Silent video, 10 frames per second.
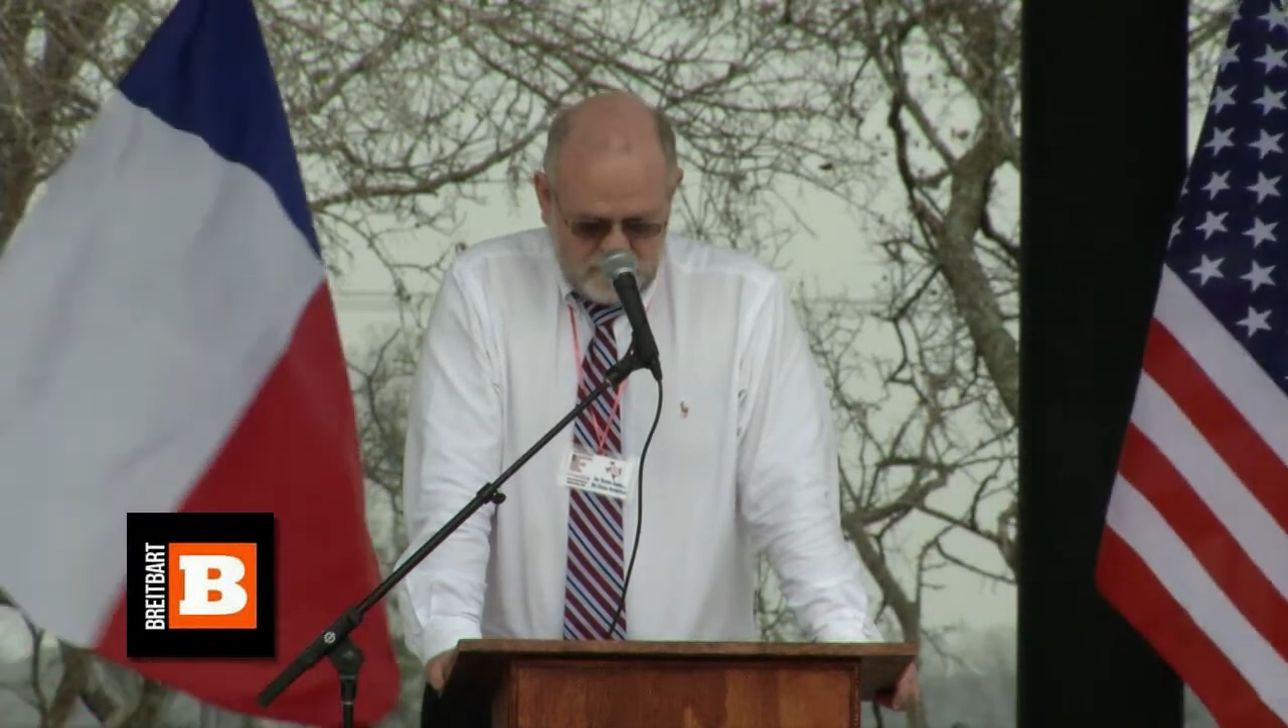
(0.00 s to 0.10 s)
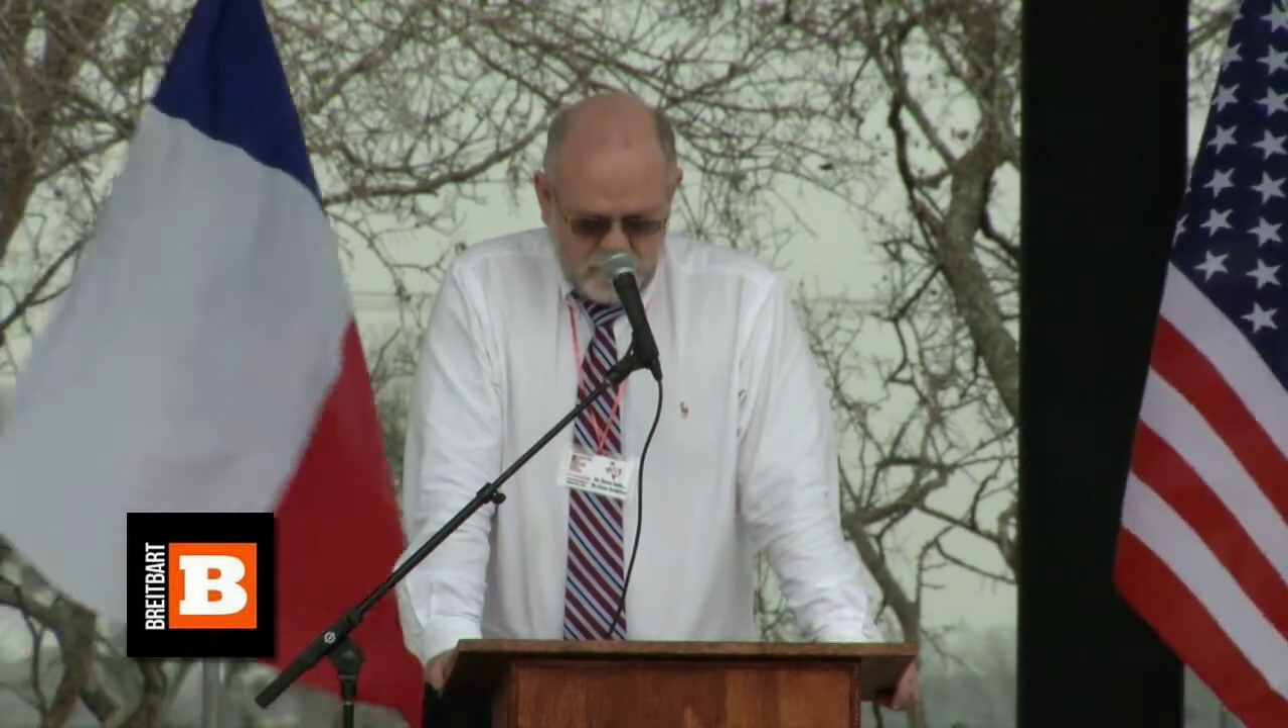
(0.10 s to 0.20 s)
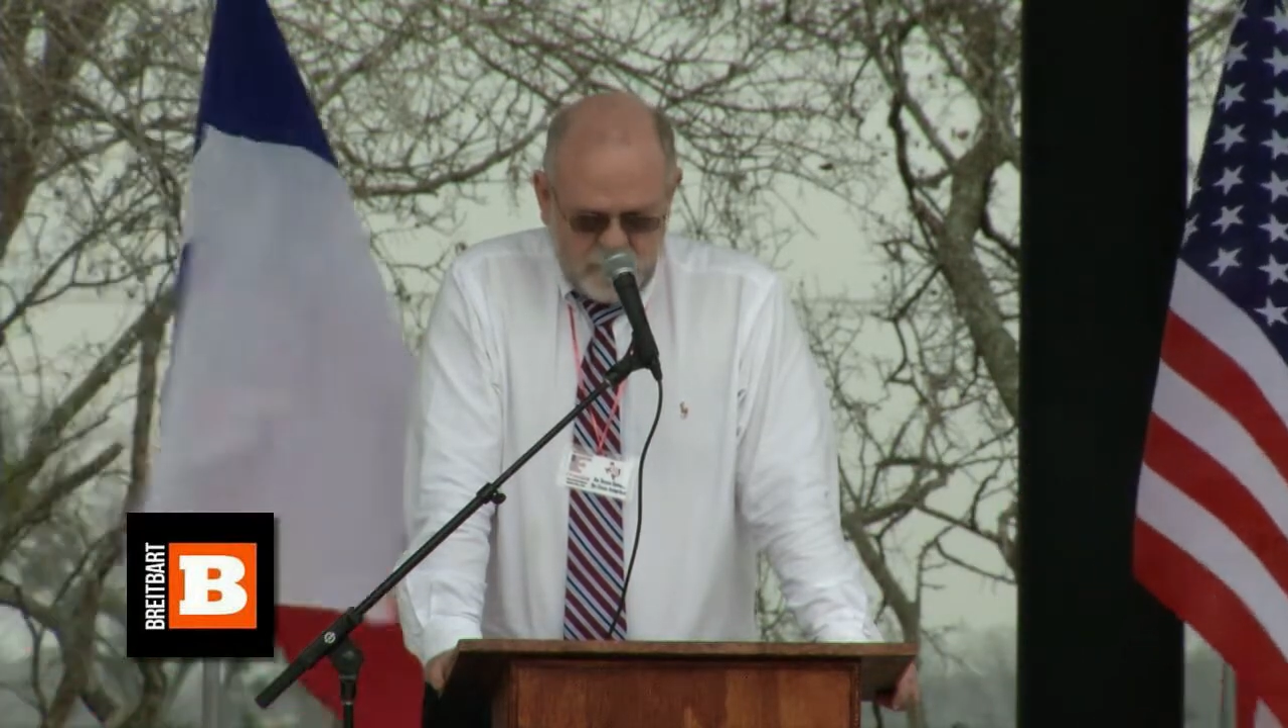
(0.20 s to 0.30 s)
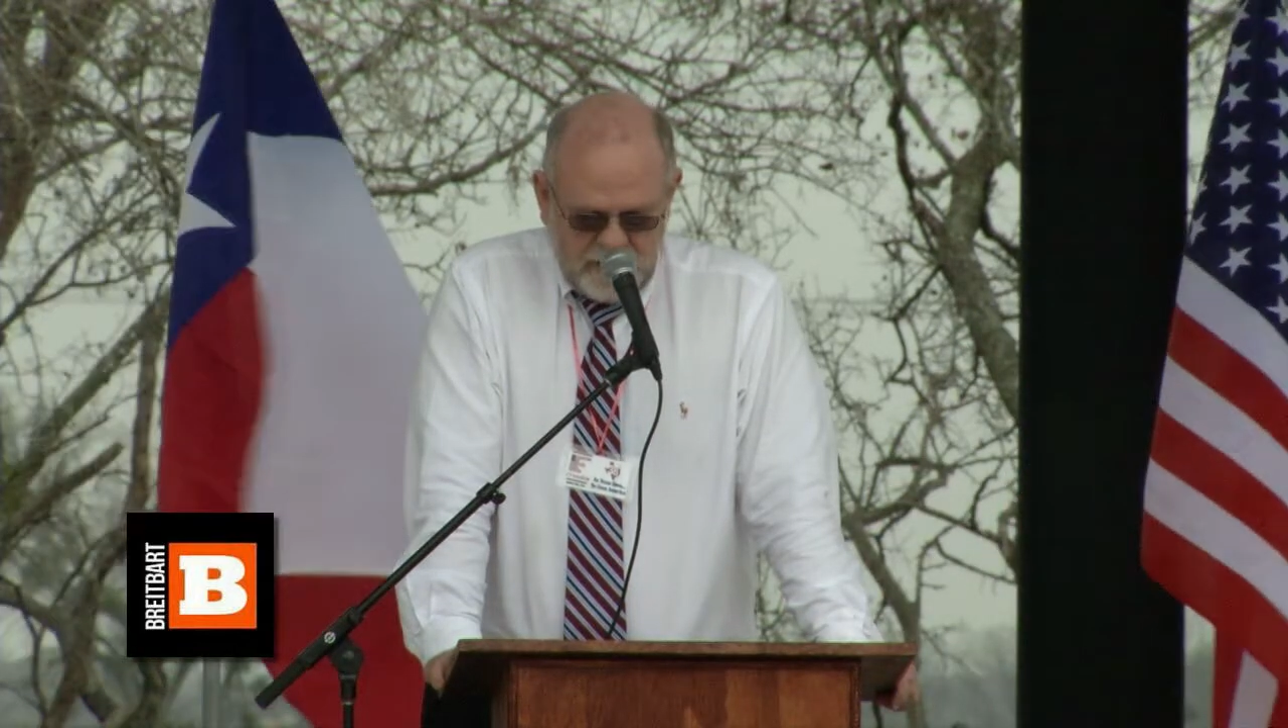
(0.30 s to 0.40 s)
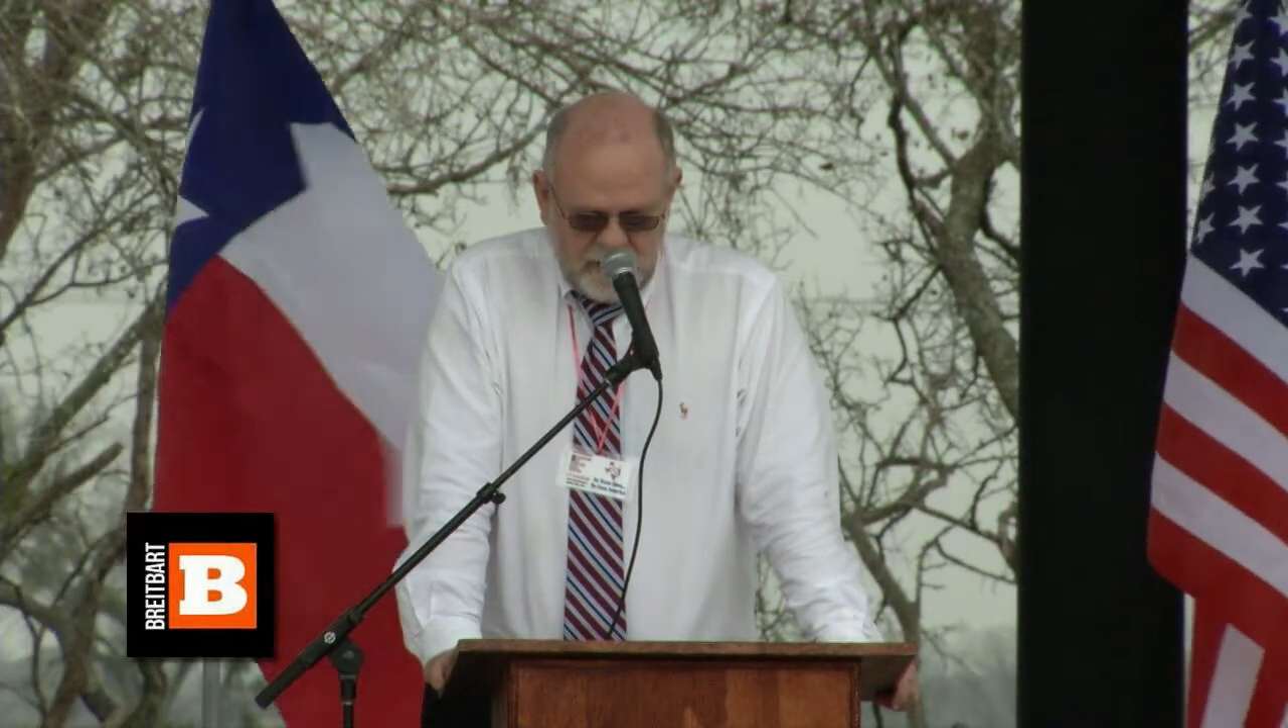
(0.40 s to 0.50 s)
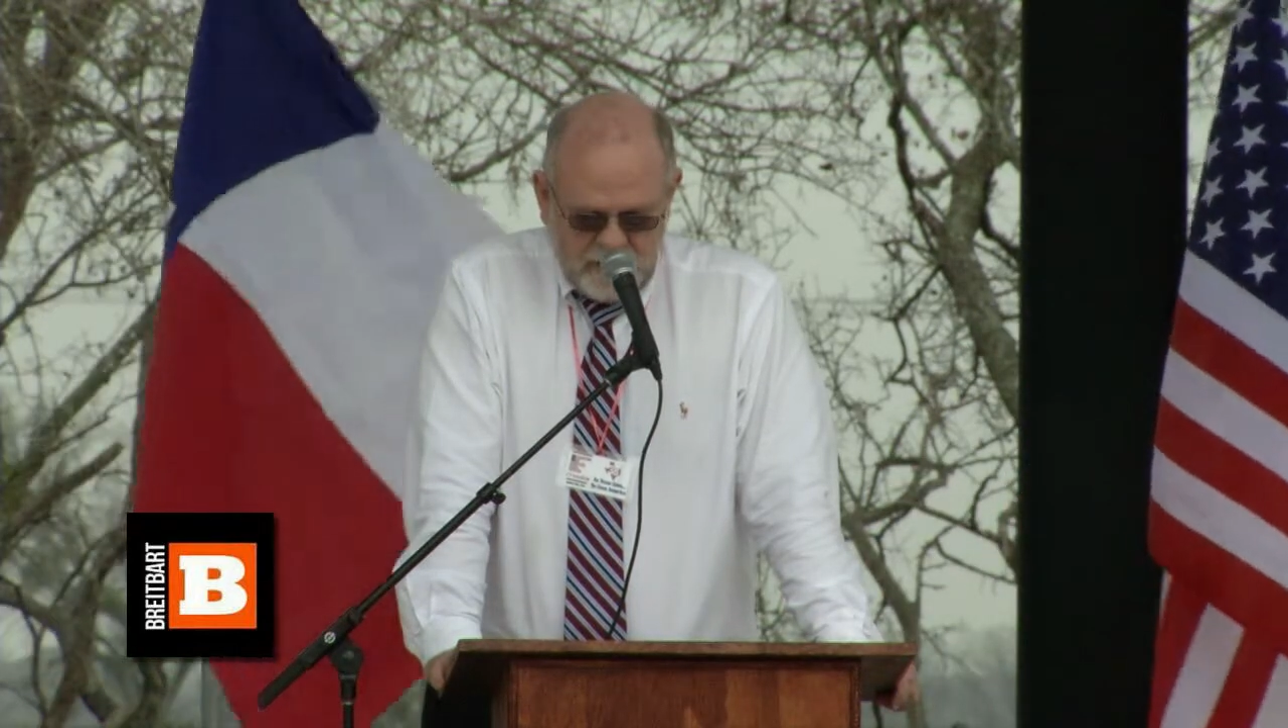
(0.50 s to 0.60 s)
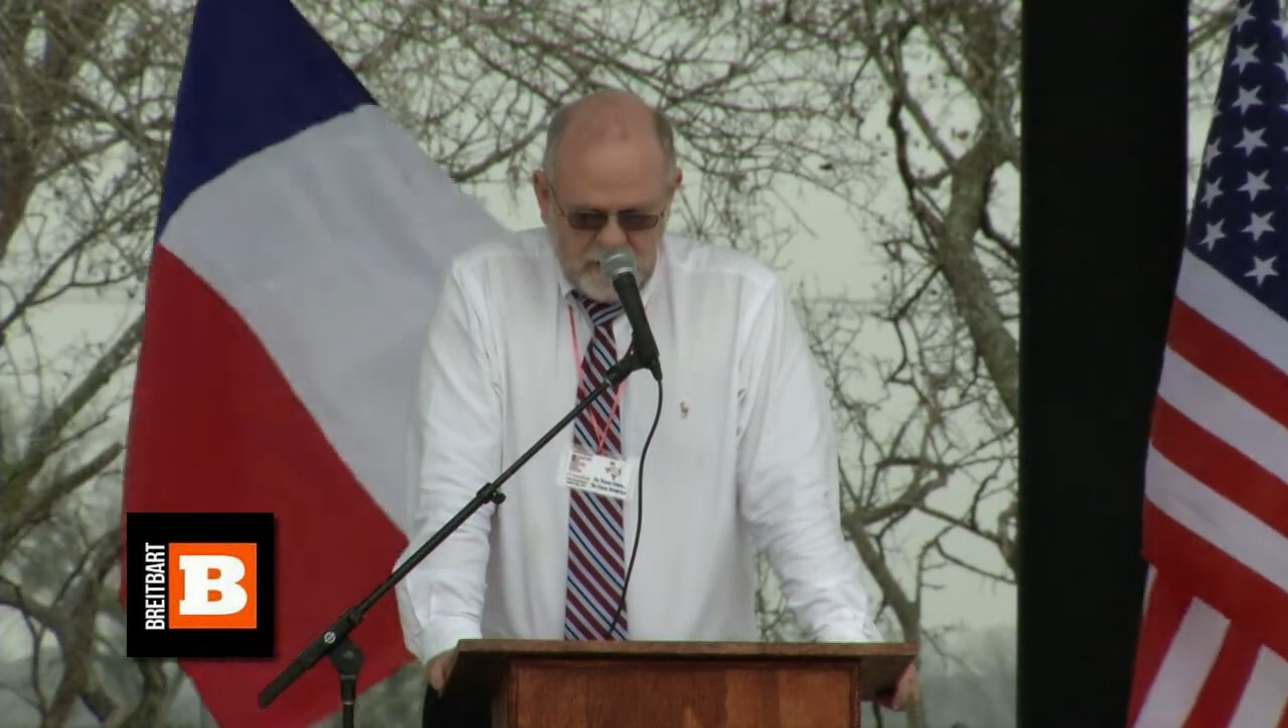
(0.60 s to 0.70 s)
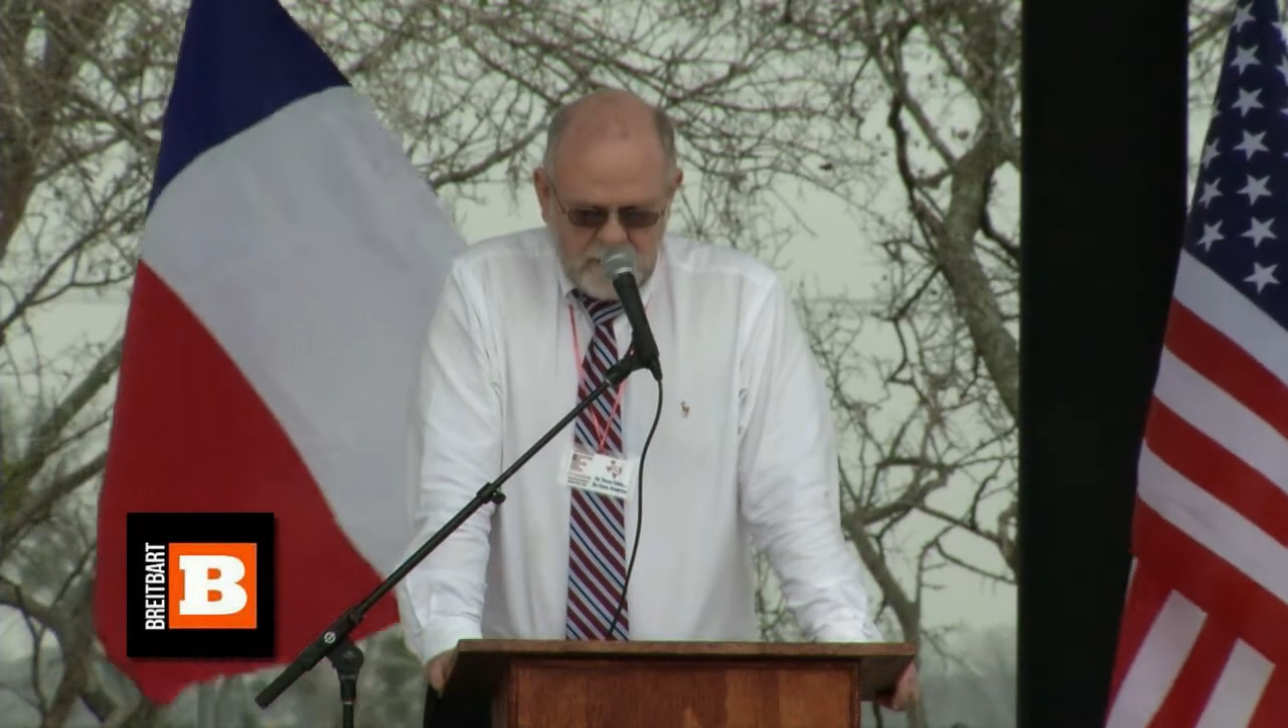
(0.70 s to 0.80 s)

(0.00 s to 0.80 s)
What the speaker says: We